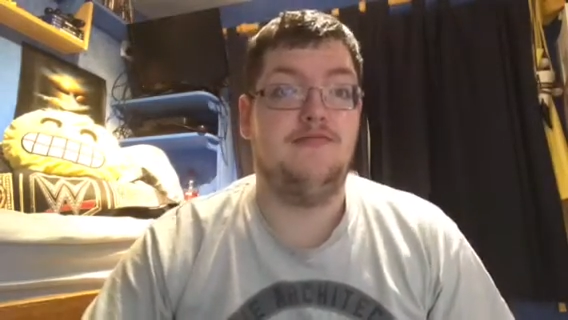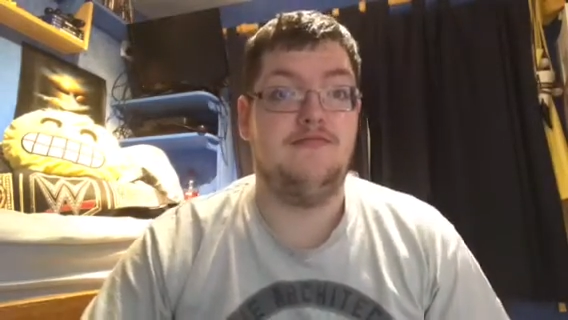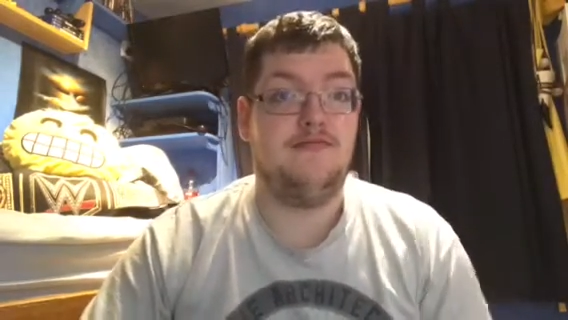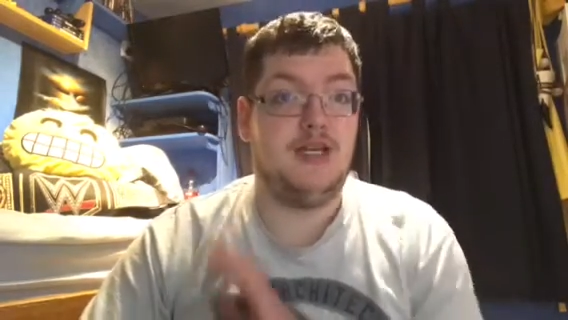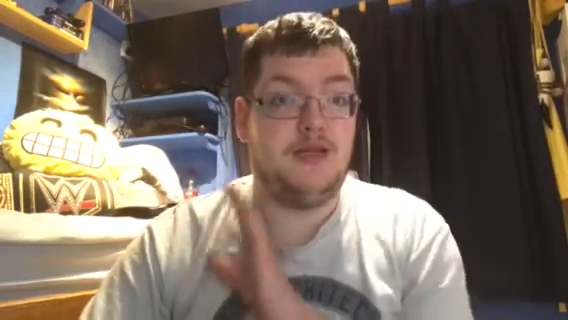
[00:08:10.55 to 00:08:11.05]

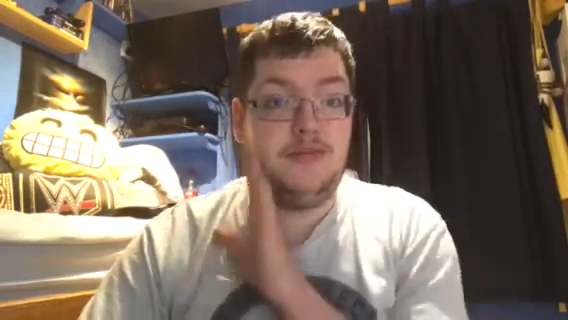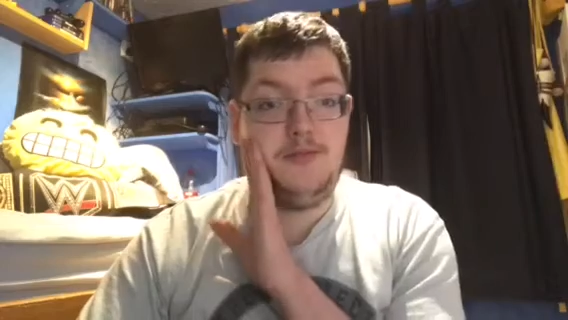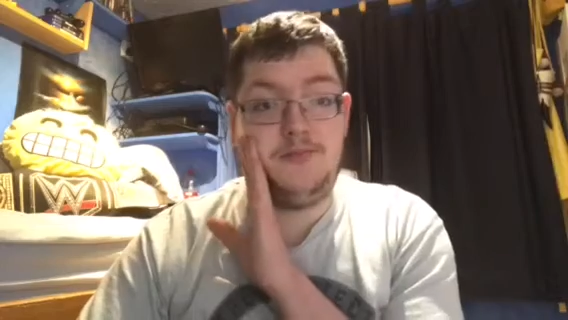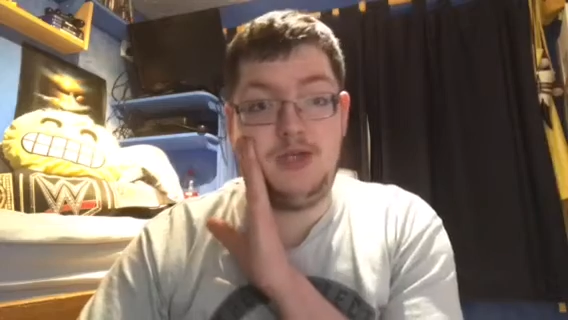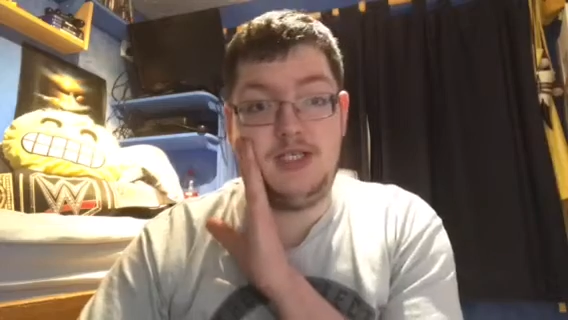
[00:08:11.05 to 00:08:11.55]
Maybe
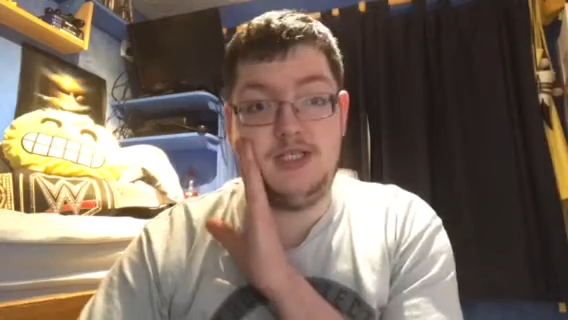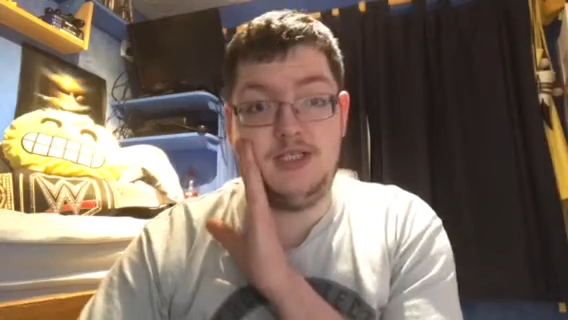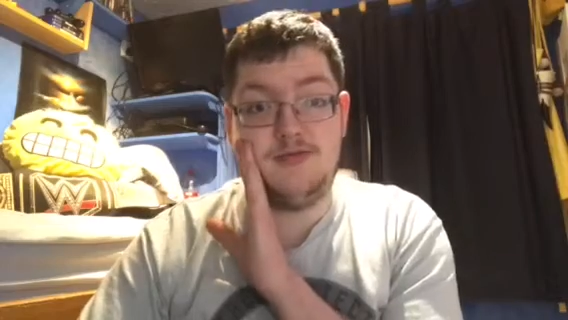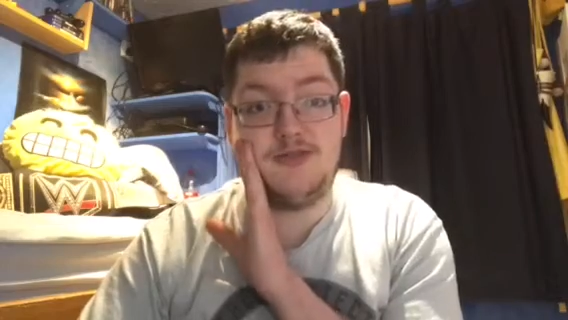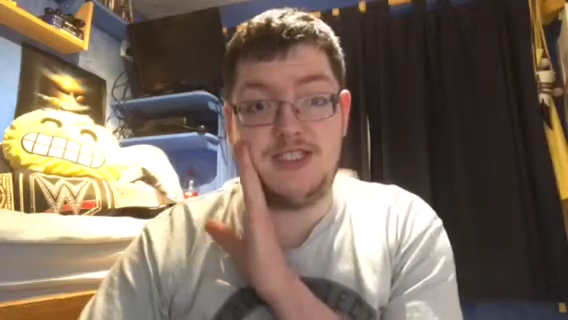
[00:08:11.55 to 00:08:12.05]
put it
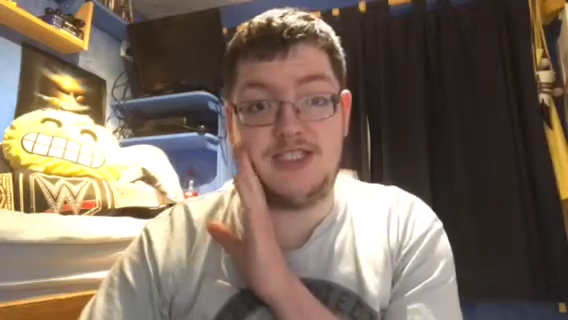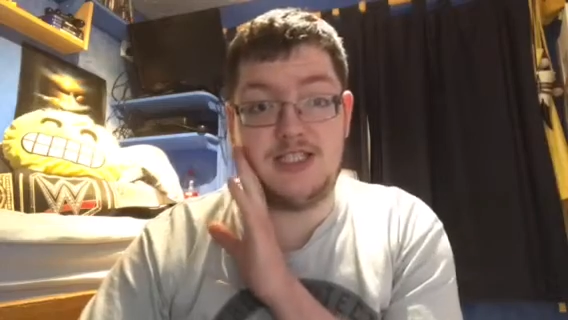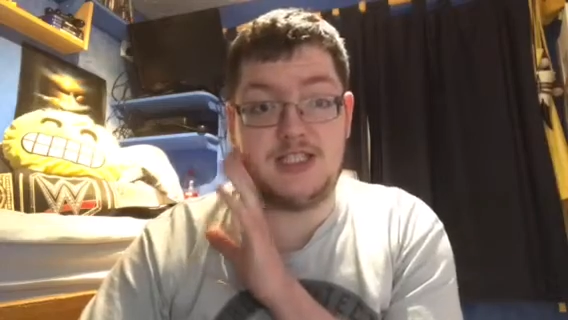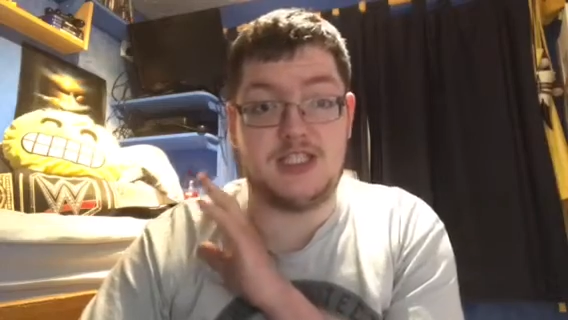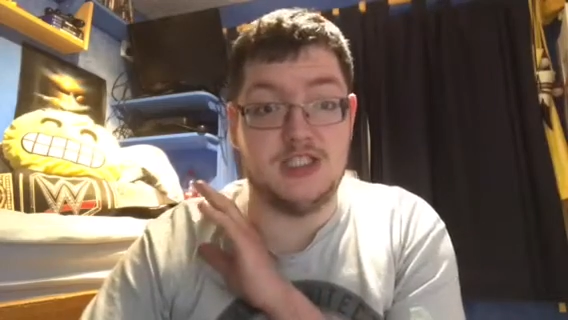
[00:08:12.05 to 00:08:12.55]
on the rest of
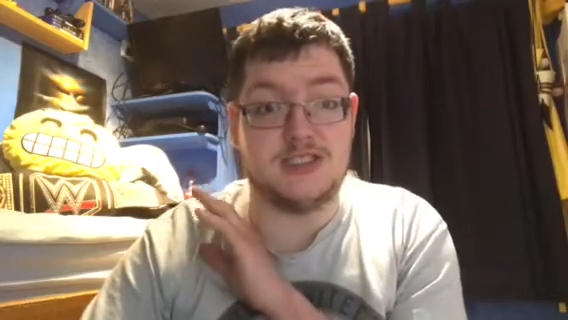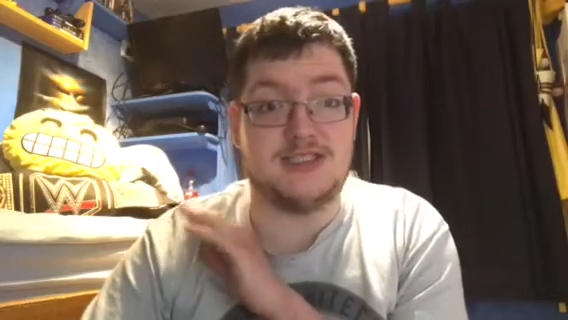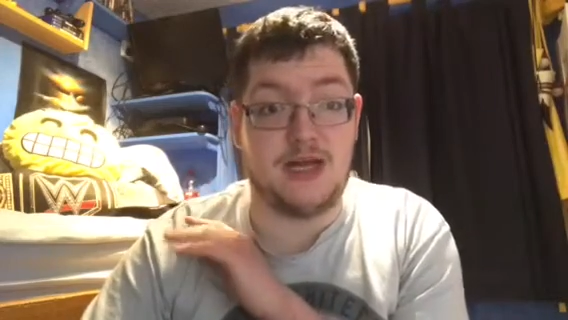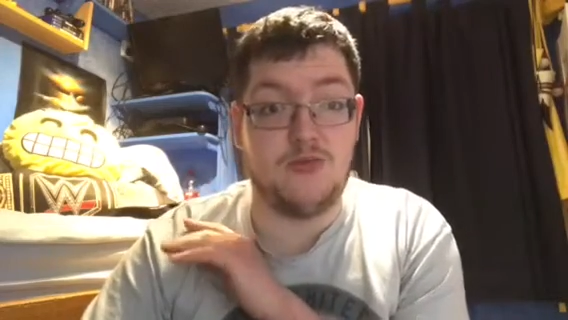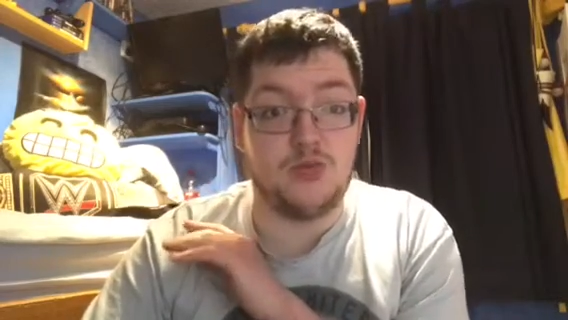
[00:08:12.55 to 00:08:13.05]
the
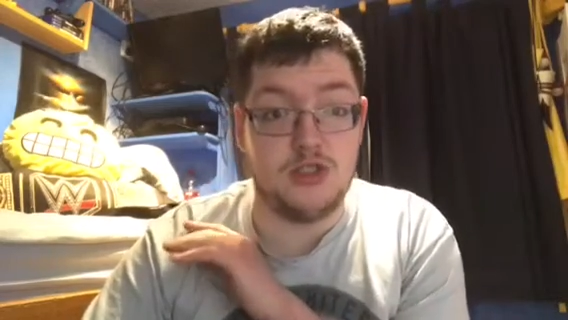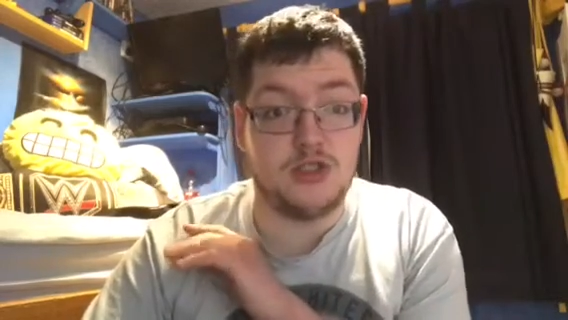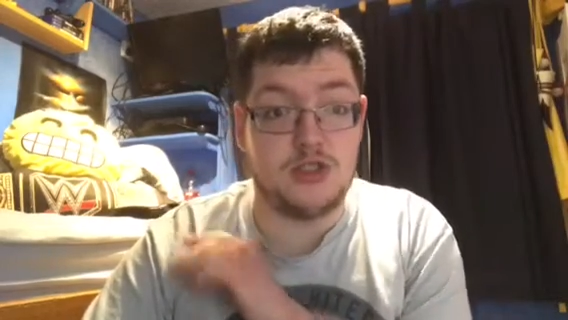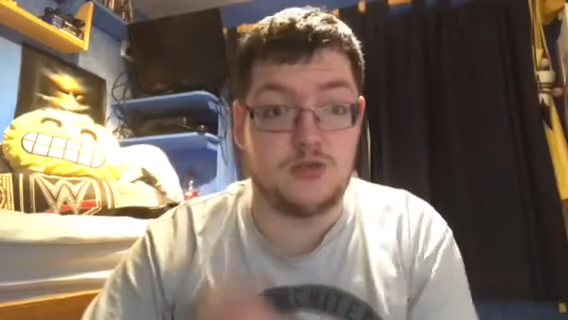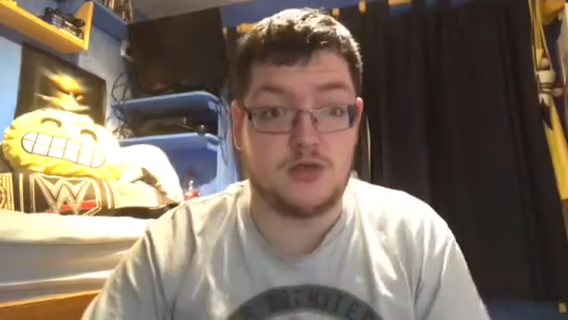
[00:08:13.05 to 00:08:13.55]
goddamn
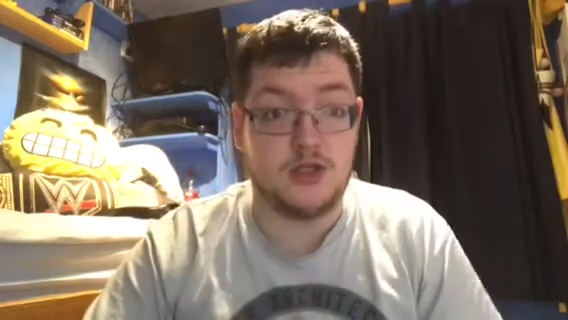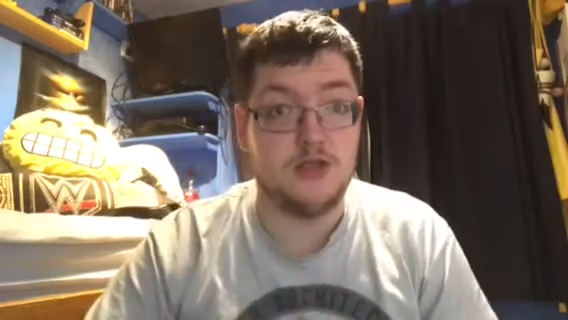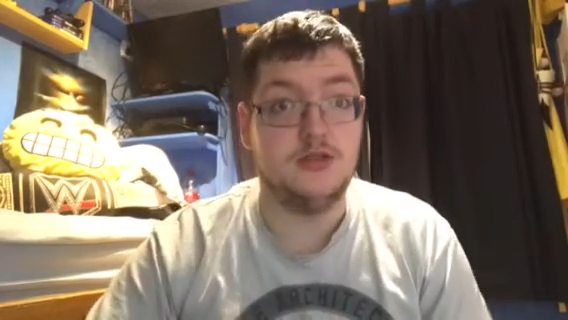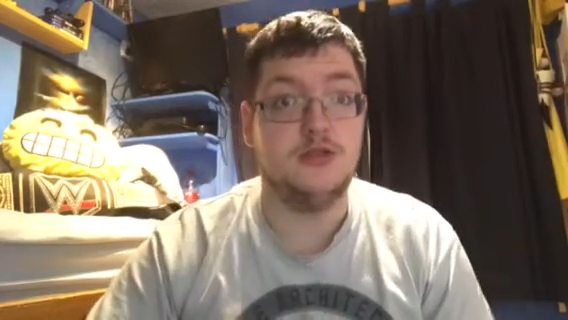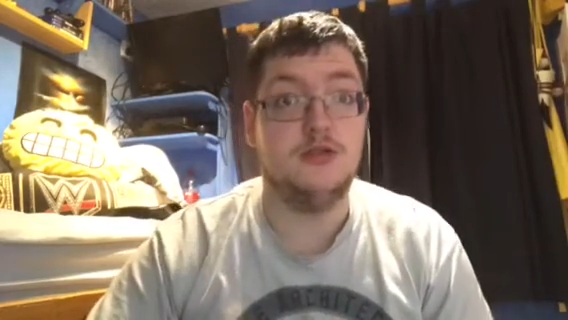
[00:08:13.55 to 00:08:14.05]
world.
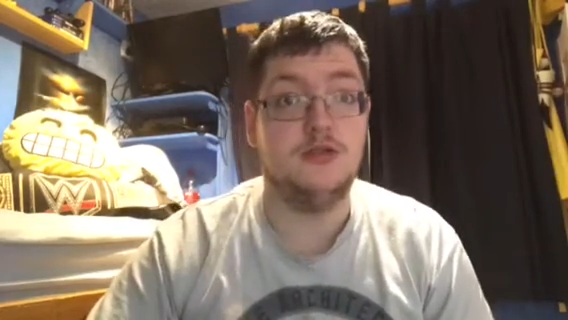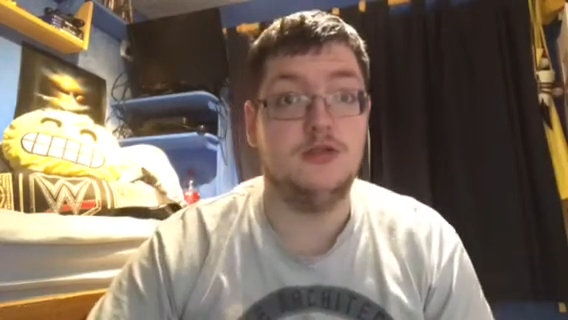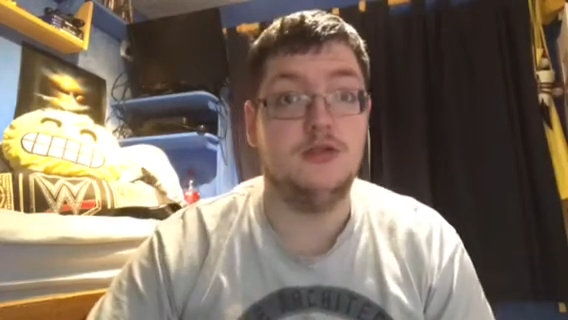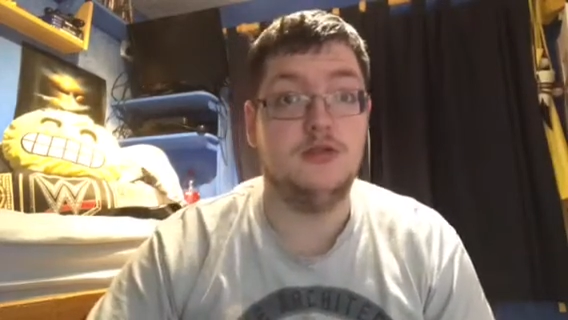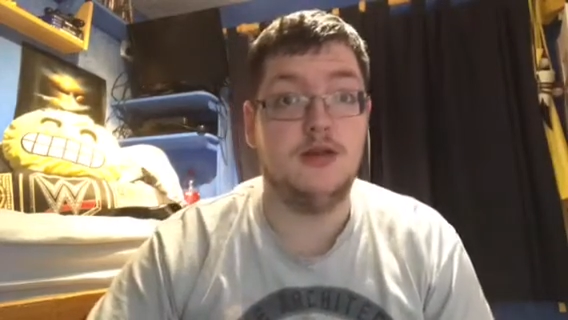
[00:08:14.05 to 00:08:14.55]

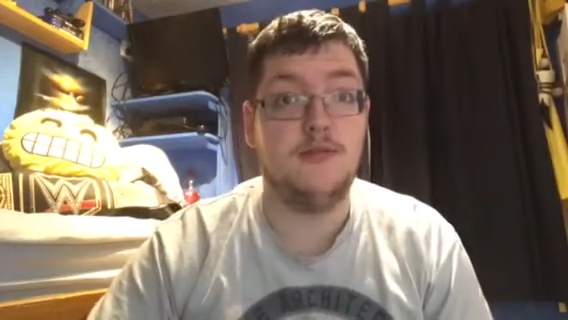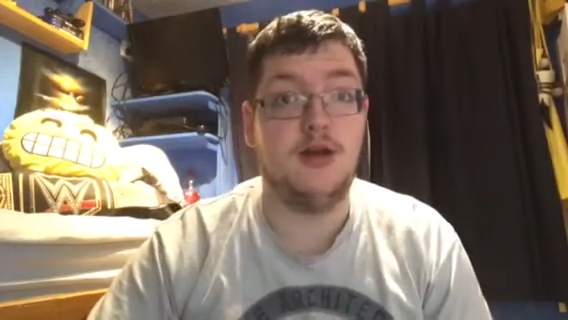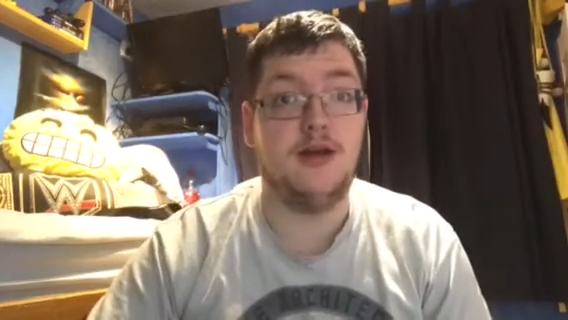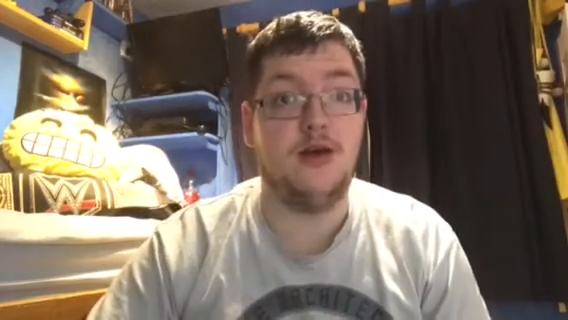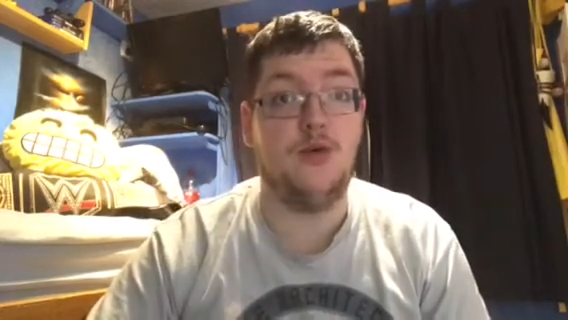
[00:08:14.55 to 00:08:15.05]
That
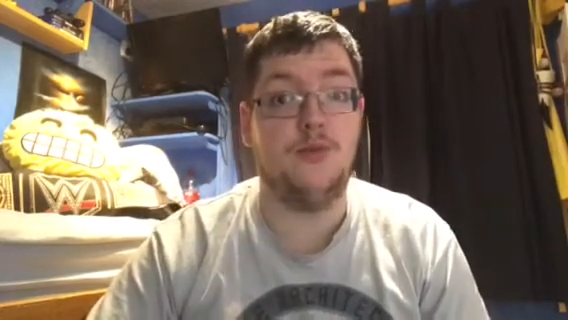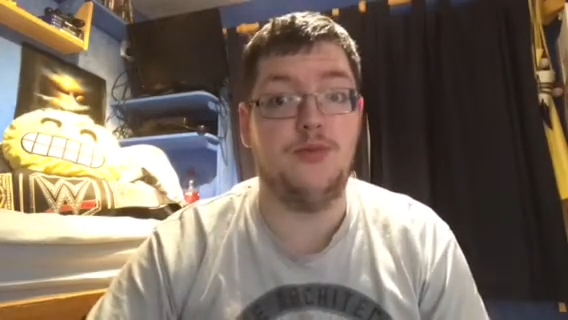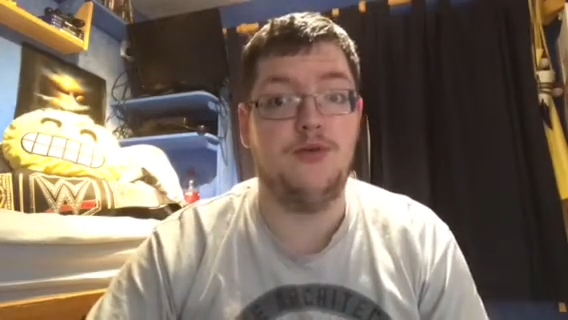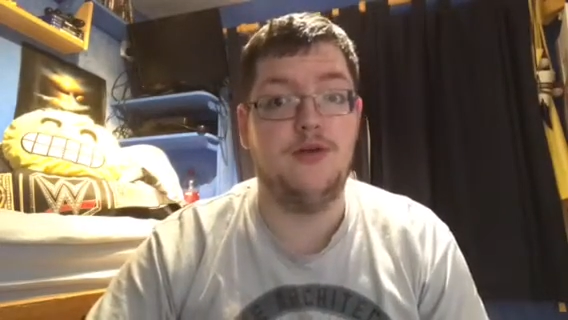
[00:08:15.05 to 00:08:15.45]
might help.